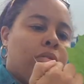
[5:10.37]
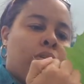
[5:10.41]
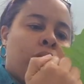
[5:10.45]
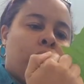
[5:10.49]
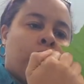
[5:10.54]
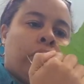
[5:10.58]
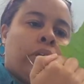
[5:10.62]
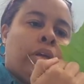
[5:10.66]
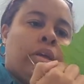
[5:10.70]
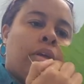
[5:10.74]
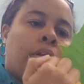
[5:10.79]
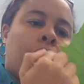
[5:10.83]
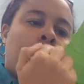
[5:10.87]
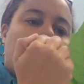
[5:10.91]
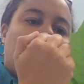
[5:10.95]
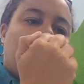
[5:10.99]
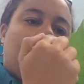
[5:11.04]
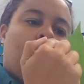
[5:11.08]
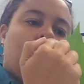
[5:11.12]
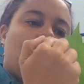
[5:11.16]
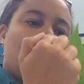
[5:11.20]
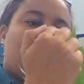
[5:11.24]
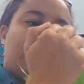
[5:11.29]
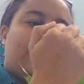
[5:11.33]
Look,
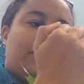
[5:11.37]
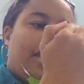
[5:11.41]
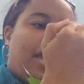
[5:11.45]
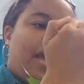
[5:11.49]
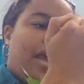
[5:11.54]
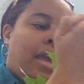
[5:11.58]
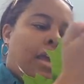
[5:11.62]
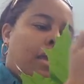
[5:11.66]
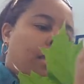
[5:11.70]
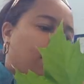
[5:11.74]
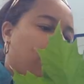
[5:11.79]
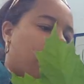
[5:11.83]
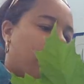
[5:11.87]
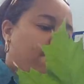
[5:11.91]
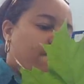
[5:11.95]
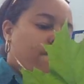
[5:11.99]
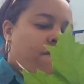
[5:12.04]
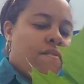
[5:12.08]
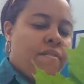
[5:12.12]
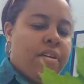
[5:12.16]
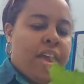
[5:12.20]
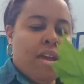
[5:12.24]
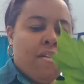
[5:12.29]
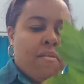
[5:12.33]
can you see?
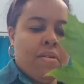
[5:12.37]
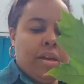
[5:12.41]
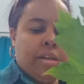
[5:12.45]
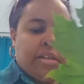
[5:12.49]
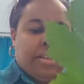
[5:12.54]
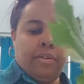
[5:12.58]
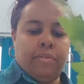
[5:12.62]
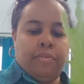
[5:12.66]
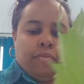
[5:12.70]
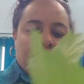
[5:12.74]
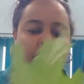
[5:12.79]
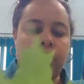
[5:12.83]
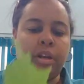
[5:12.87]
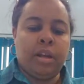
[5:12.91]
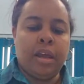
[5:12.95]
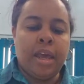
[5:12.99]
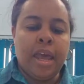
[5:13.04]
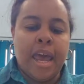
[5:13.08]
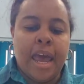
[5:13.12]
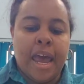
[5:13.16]
Very different.